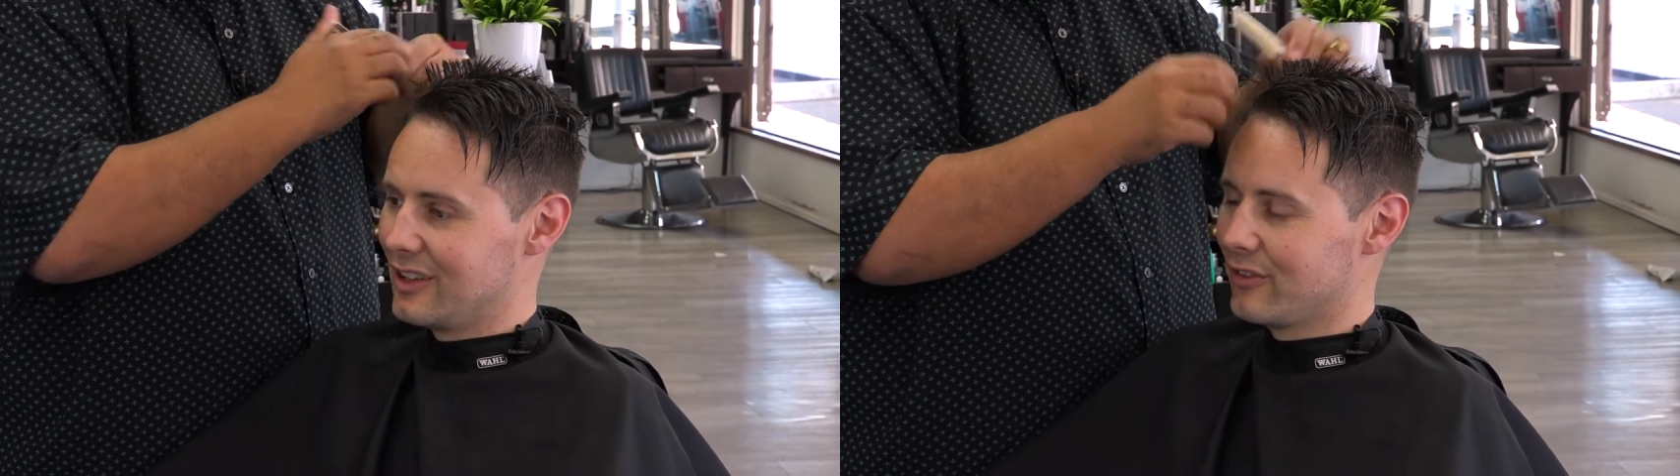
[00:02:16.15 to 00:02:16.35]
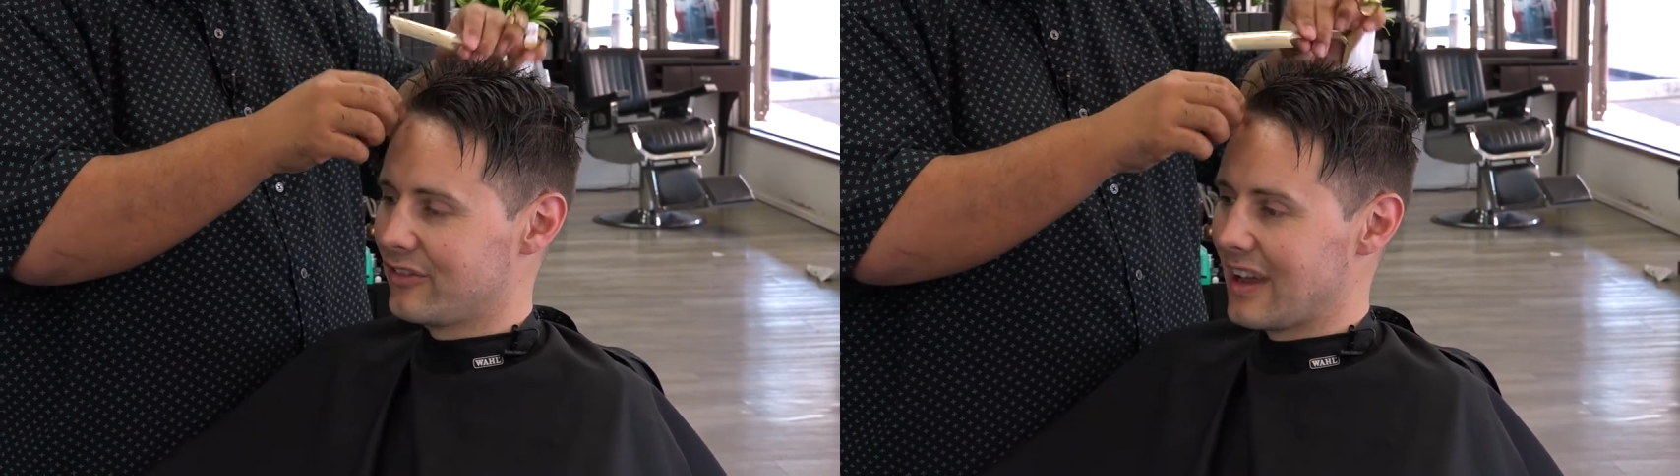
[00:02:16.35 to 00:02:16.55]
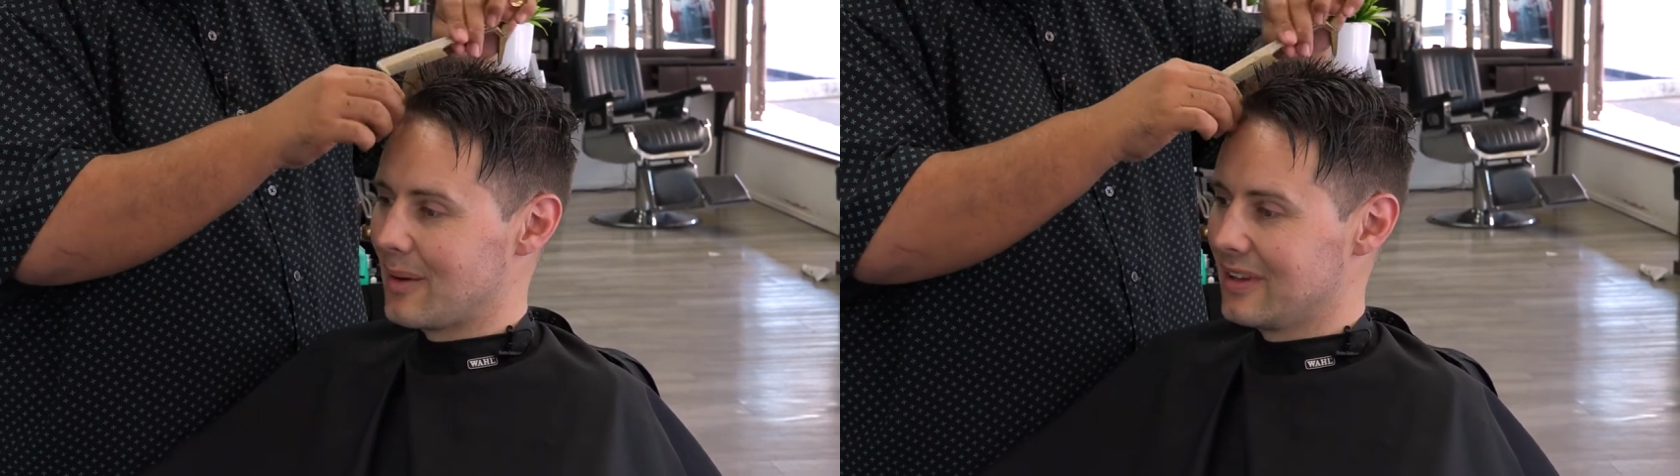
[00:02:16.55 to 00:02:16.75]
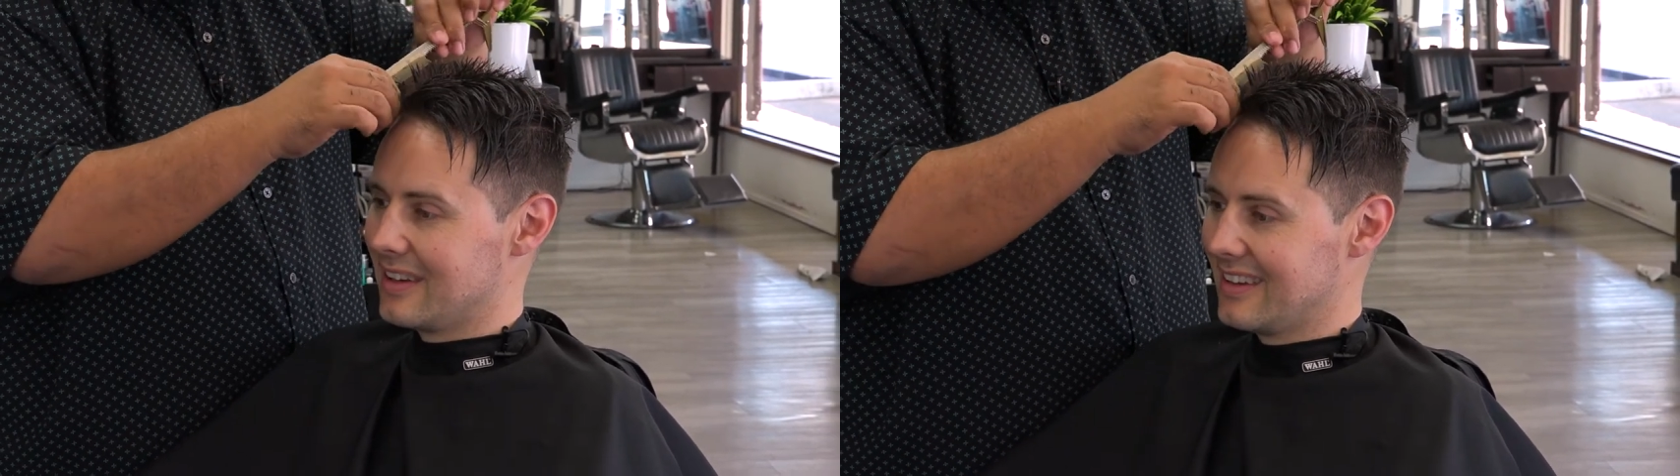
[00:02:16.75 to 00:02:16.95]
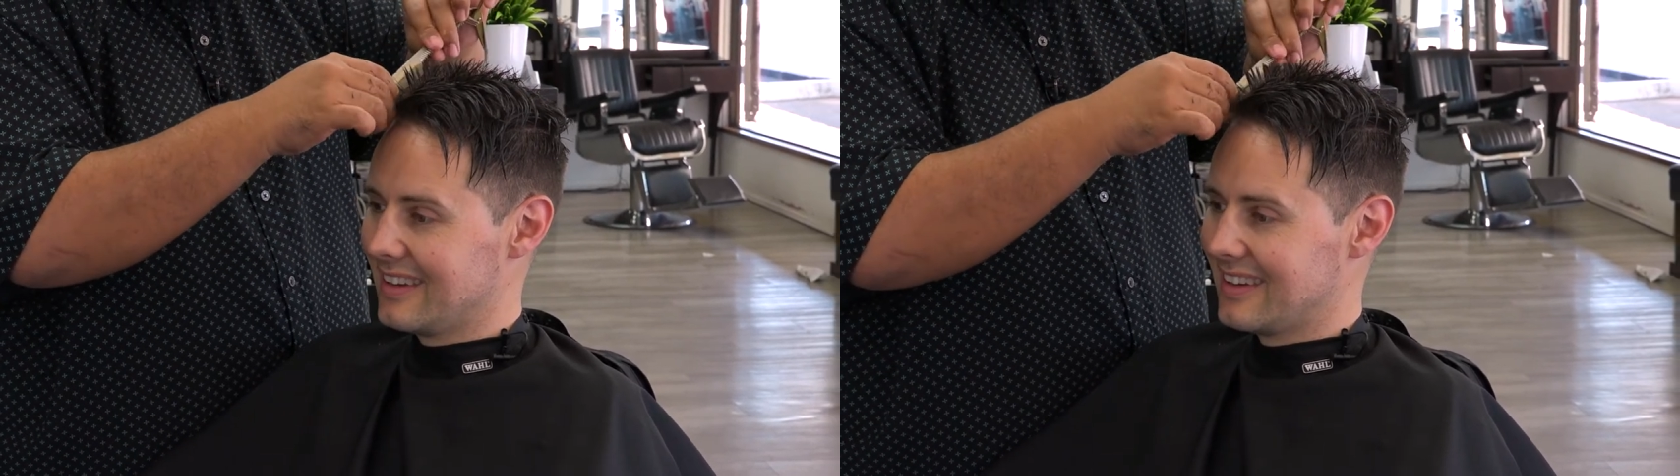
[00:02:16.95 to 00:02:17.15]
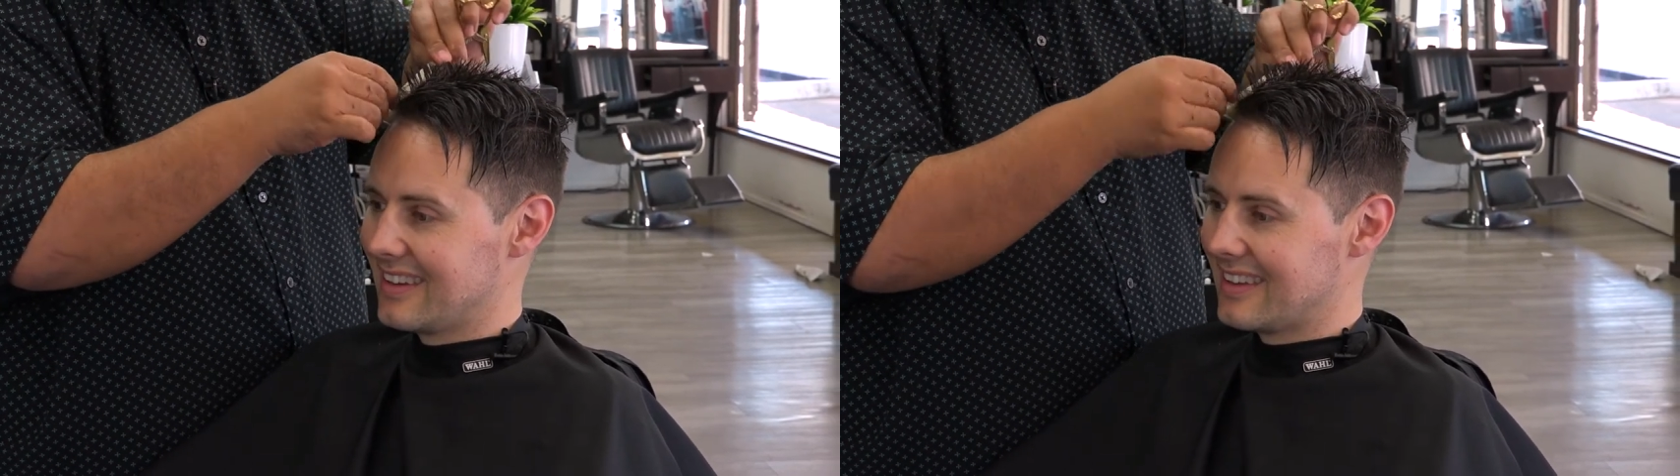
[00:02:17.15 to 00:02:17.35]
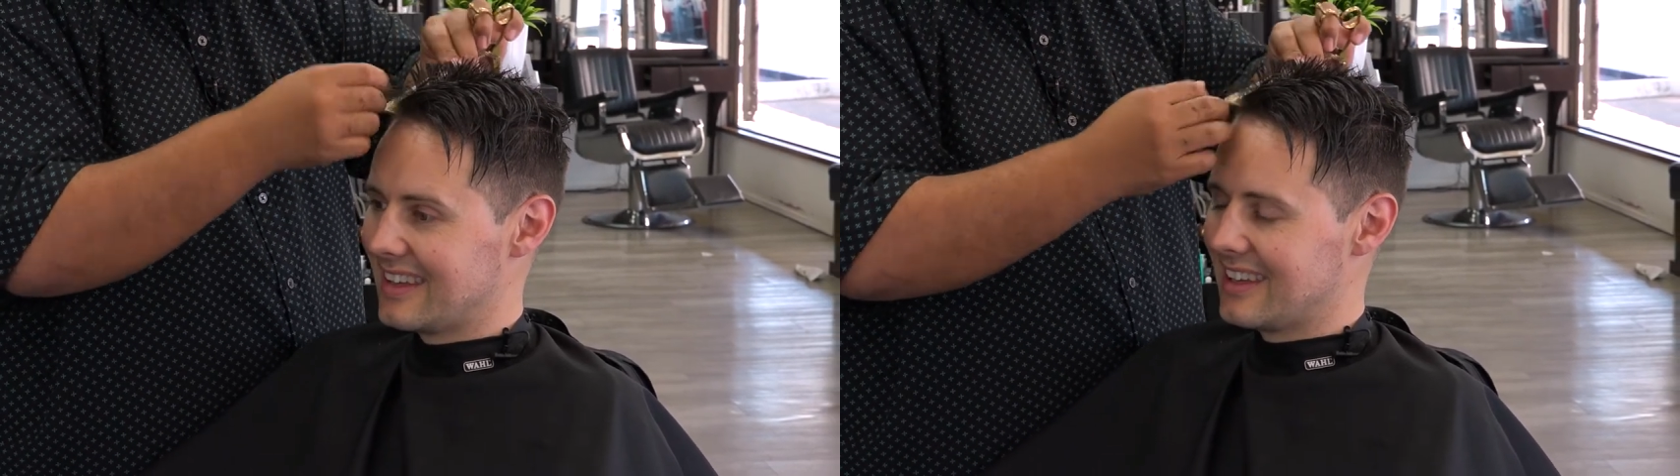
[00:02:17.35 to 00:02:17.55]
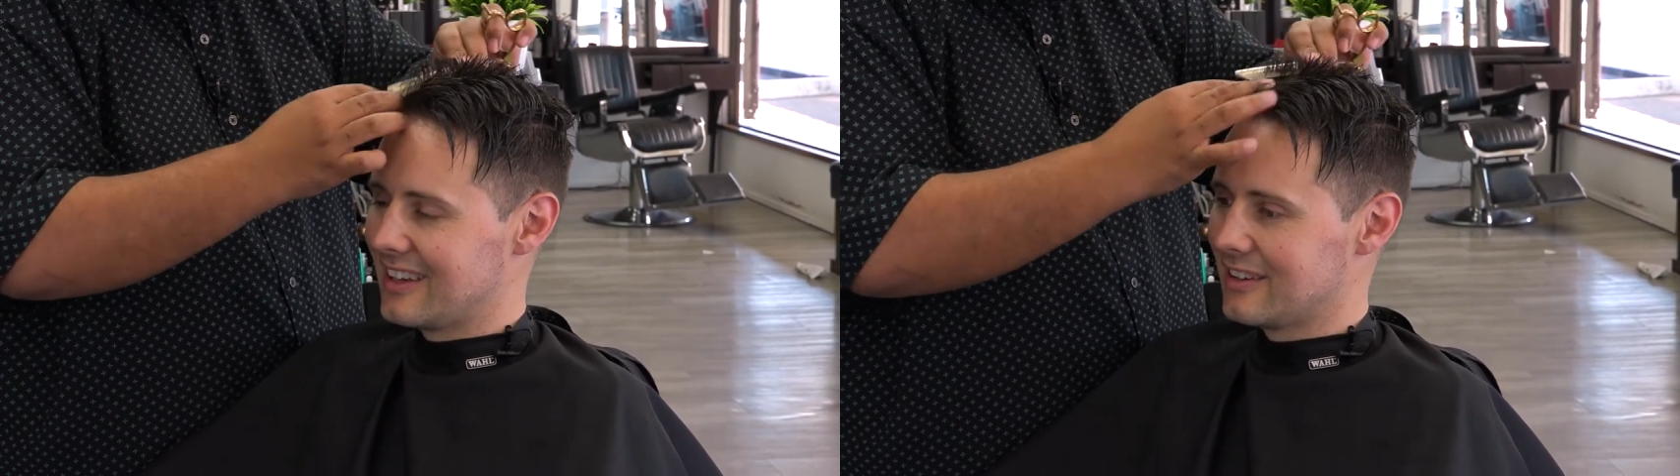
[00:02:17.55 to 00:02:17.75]
your family,
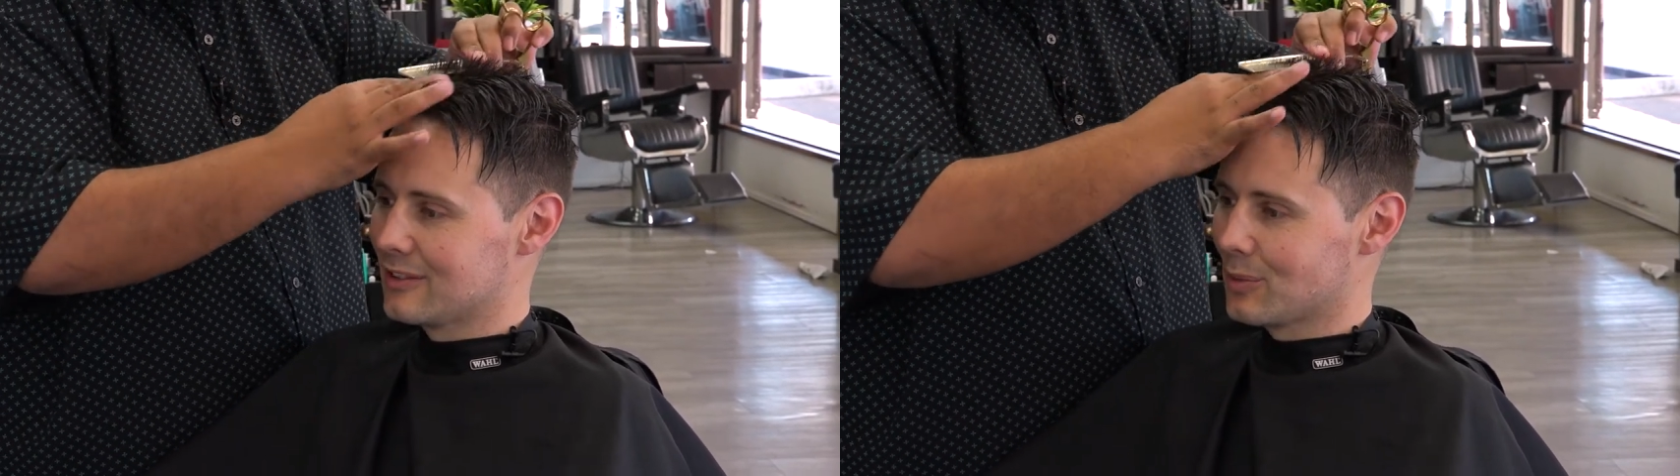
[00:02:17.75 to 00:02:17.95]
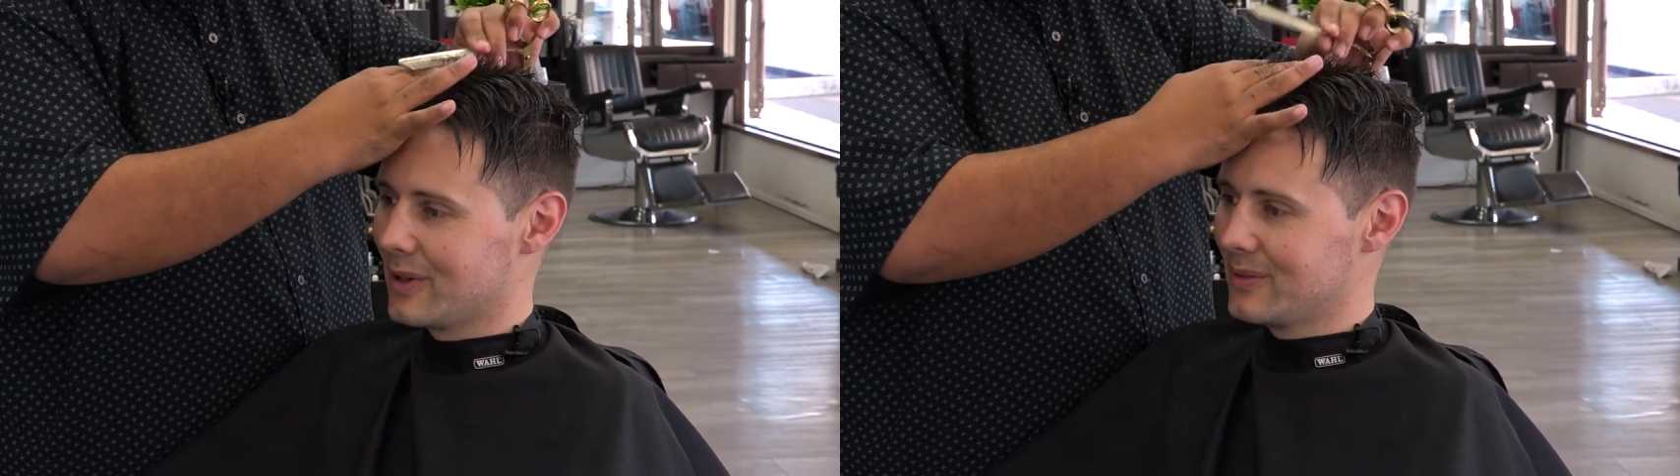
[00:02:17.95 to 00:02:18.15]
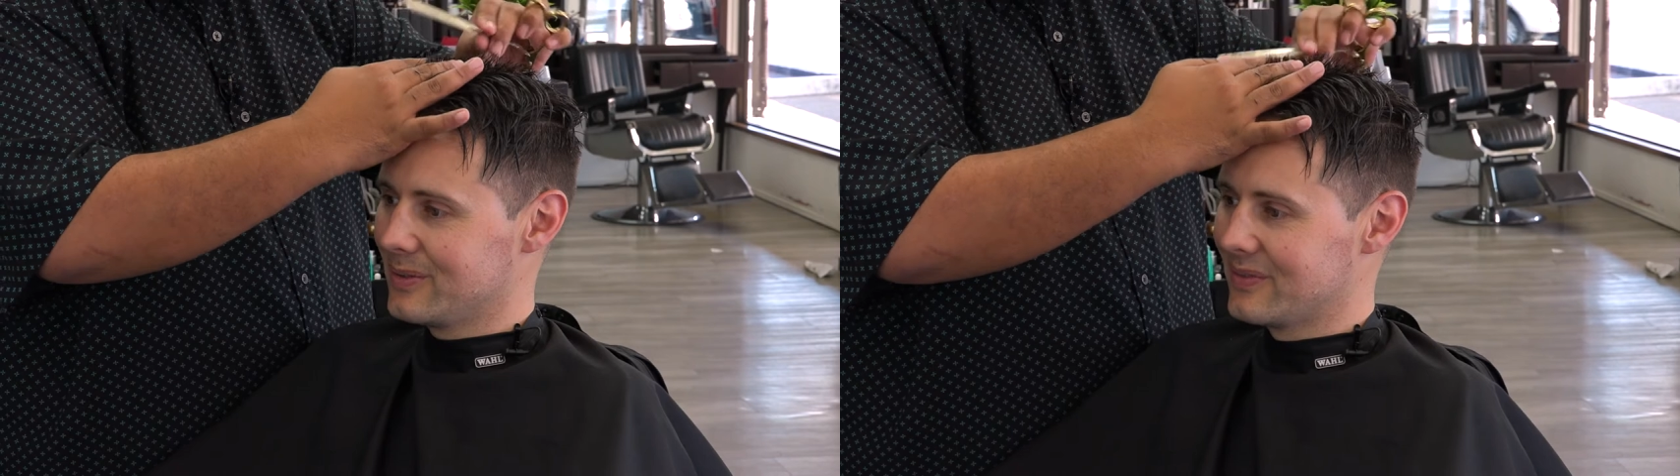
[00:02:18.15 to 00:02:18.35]
they get it as well.